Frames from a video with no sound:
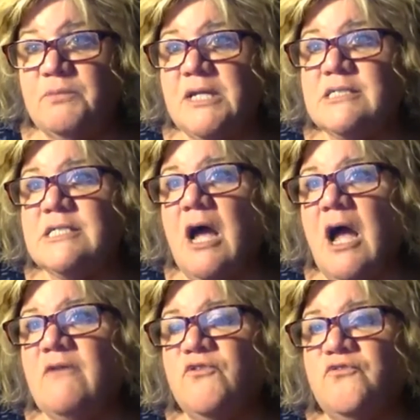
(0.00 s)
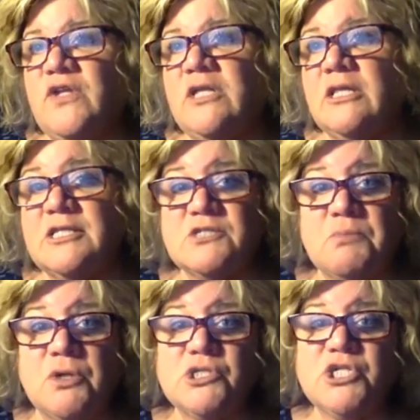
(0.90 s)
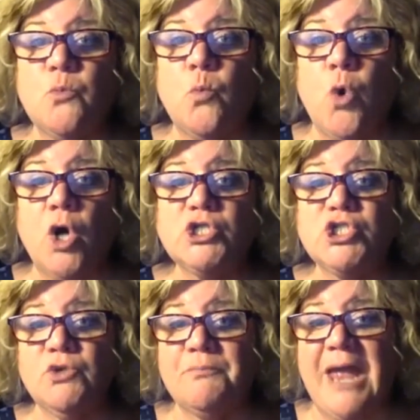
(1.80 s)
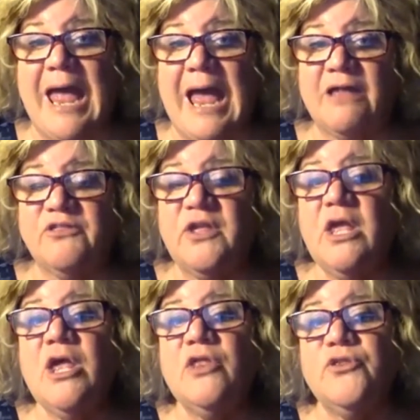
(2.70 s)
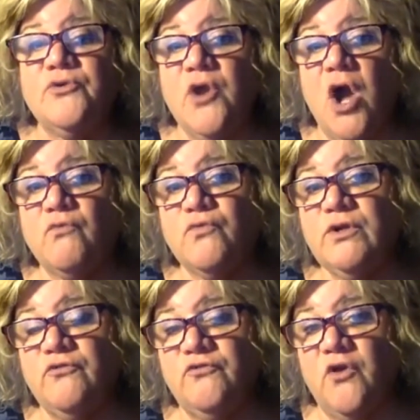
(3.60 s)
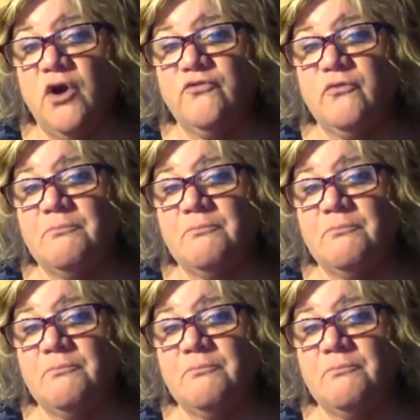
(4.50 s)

Because I have a feeling this person walks your path. They're not real far from